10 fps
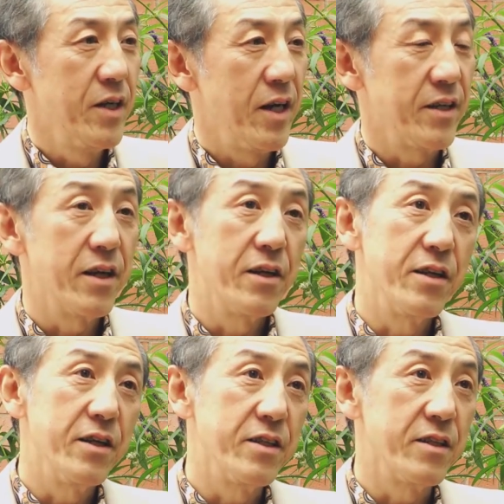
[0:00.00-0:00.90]
And I
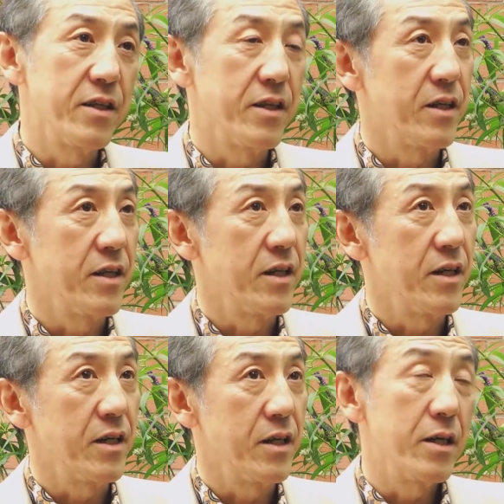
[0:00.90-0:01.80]
learned
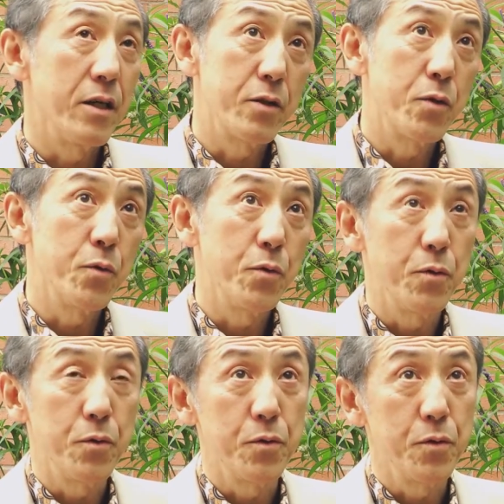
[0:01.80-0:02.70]

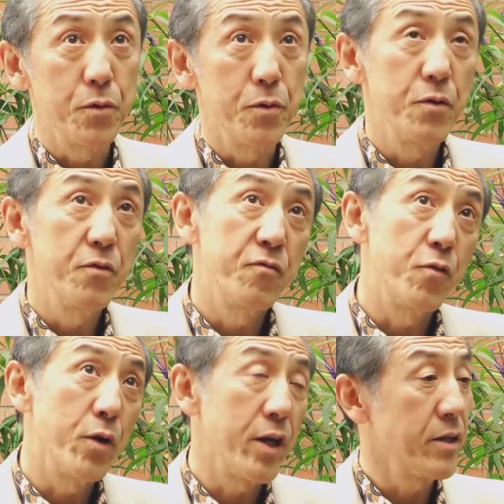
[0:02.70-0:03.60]

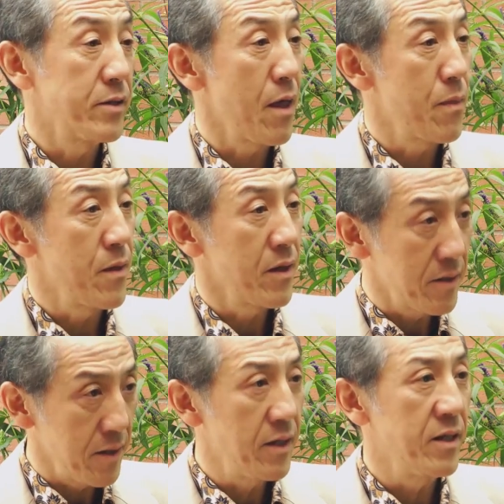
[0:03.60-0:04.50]
2-3 years, I
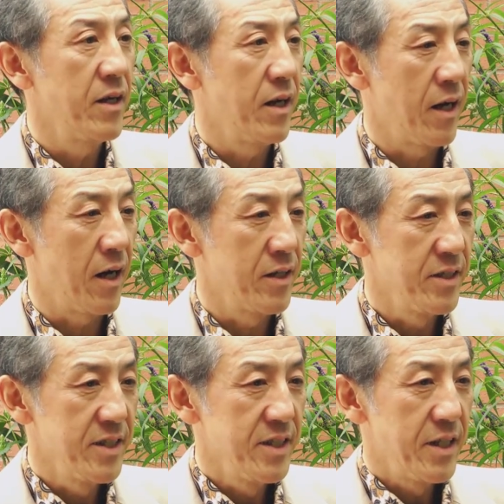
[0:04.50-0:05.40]
think,
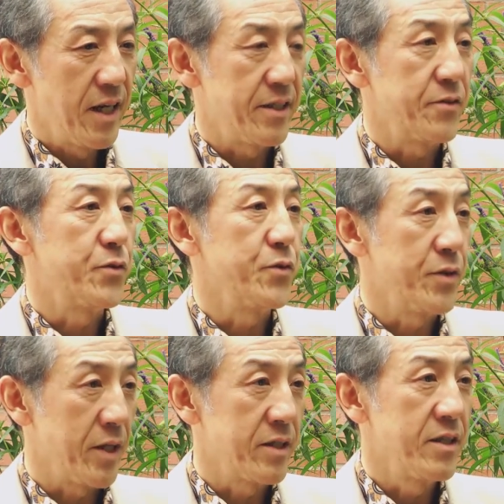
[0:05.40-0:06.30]
as a
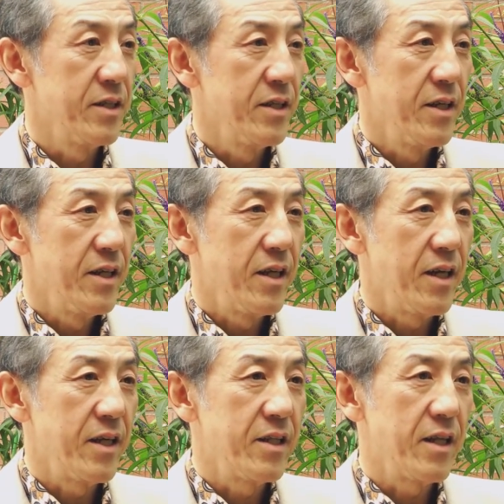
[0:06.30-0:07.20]
student.
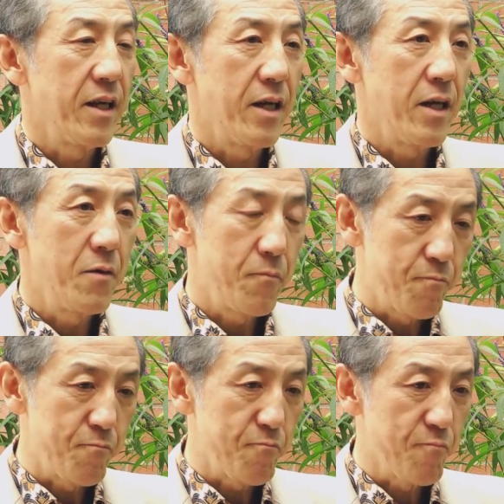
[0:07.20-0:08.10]
And
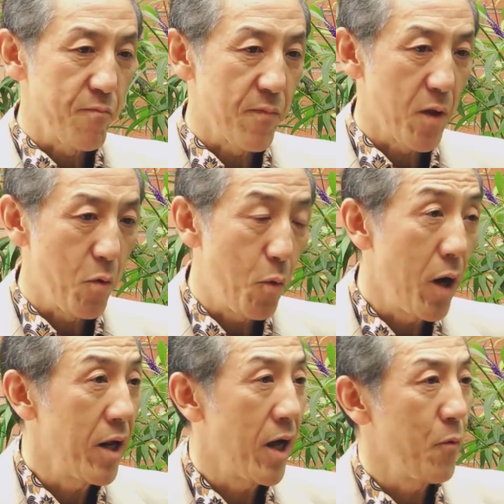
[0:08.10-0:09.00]

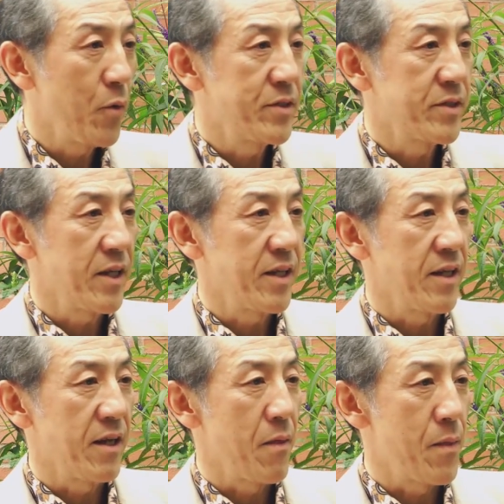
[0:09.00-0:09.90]
while I was
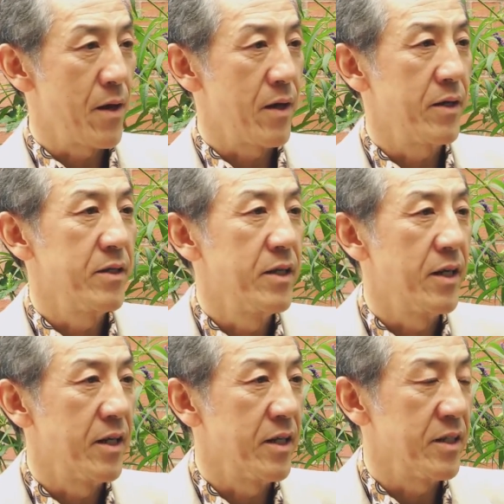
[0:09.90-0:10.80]
studying there
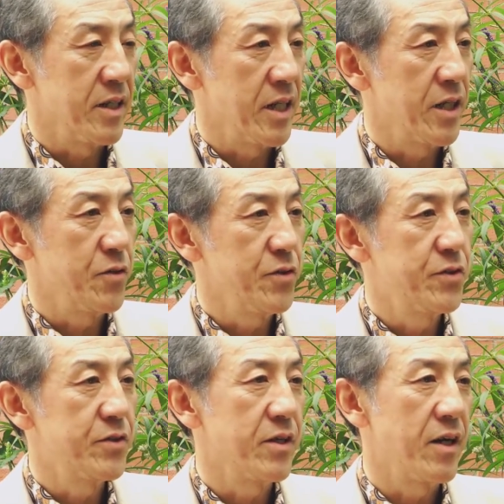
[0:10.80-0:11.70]

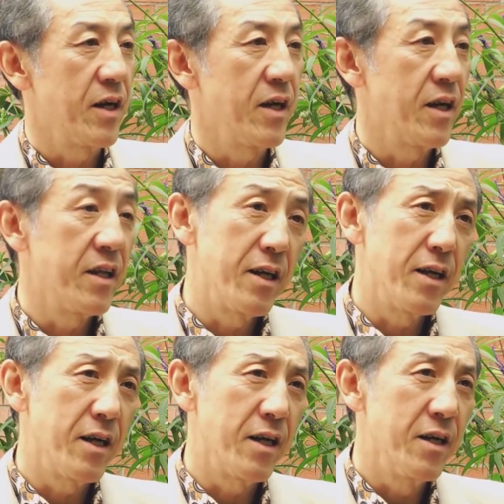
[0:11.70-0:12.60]
English, I had
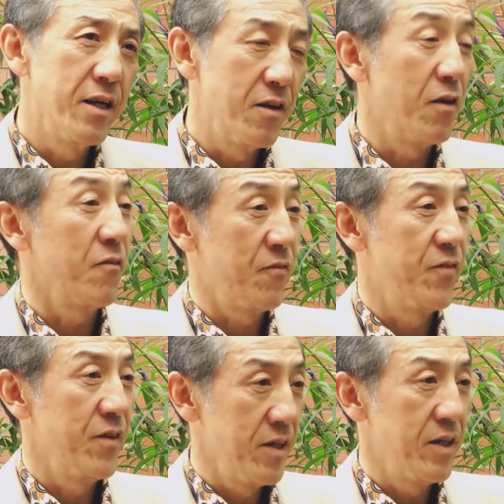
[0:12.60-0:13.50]
a lot
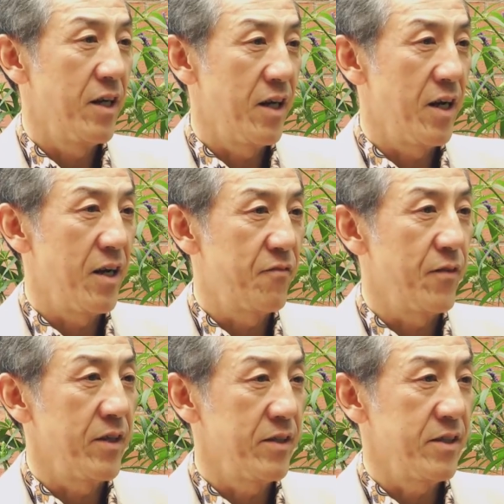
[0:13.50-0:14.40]
of
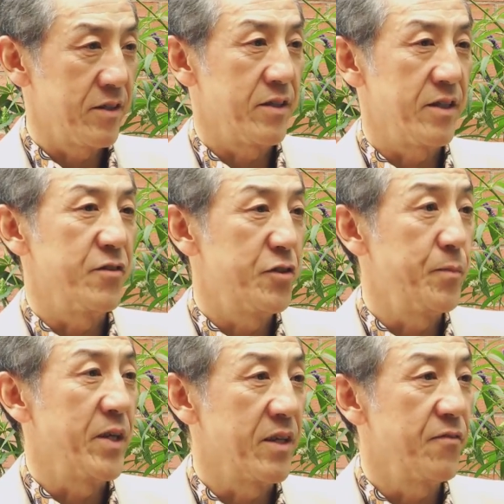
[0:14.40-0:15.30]
friends,
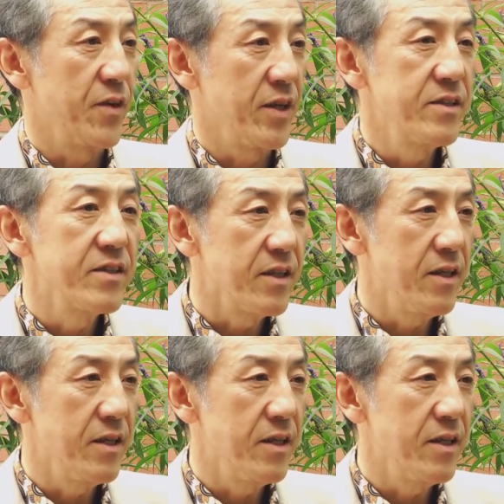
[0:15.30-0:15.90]
English-speaking friends,